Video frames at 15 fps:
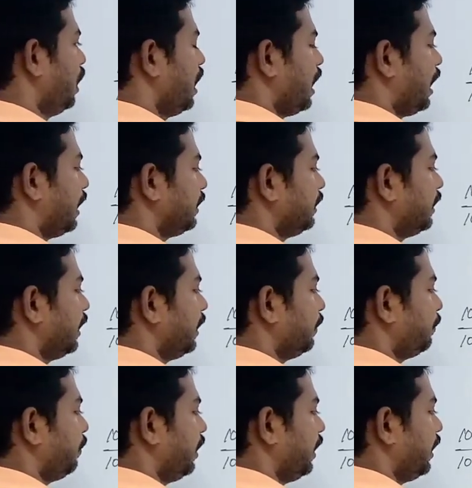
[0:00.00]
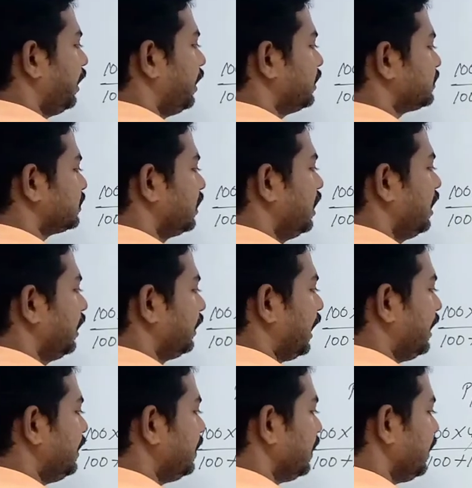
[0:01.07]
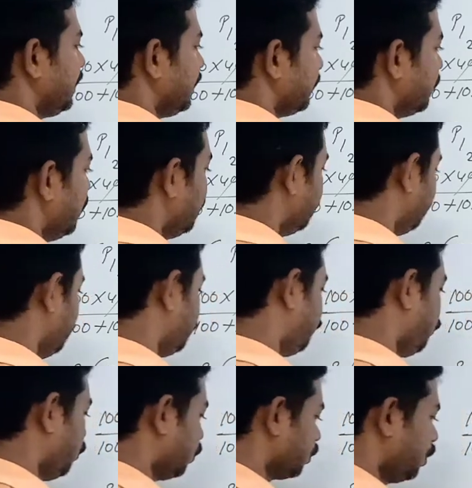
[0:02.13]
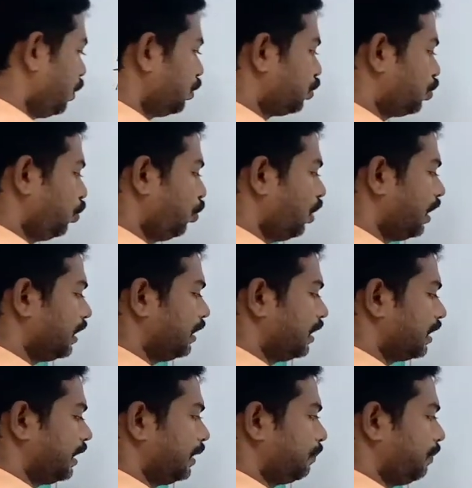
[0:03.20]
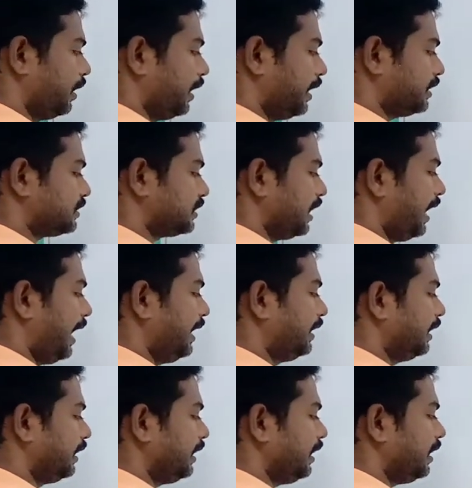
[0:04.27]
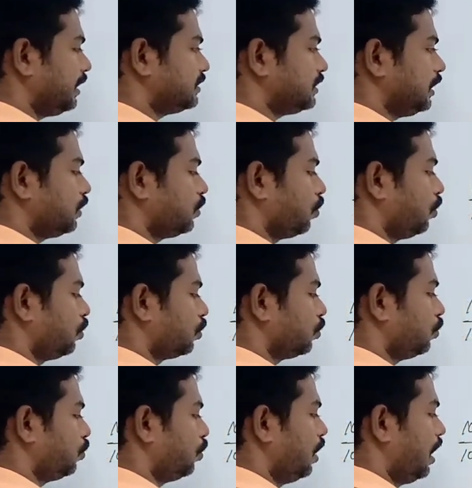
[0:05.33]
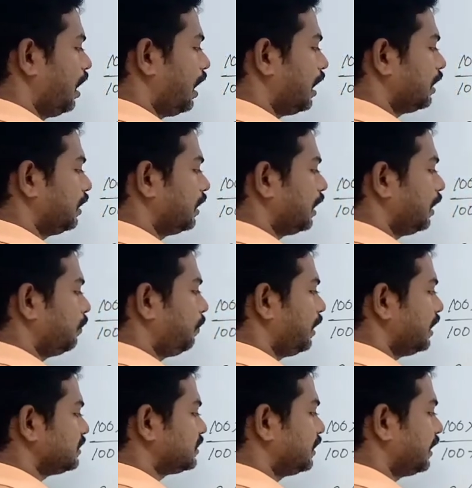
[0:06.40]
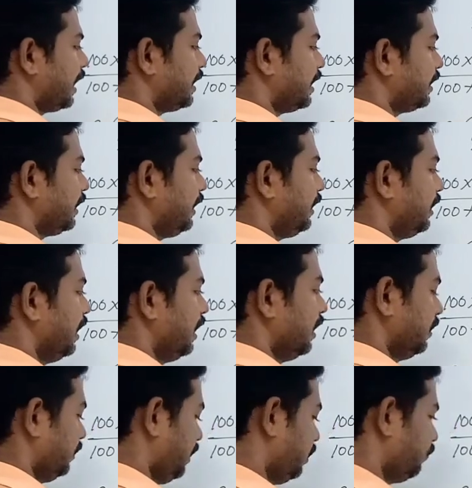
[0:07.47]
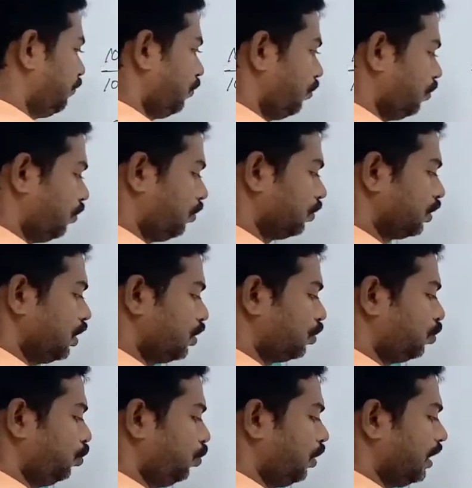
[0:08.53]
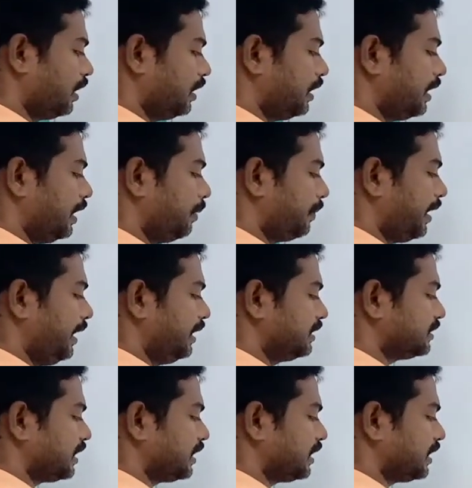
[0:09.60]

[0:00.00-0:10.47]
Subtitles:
100 plus 10t. Therefore 200 plus 80t is equal to 100 plus 10t. Therefore 200 minus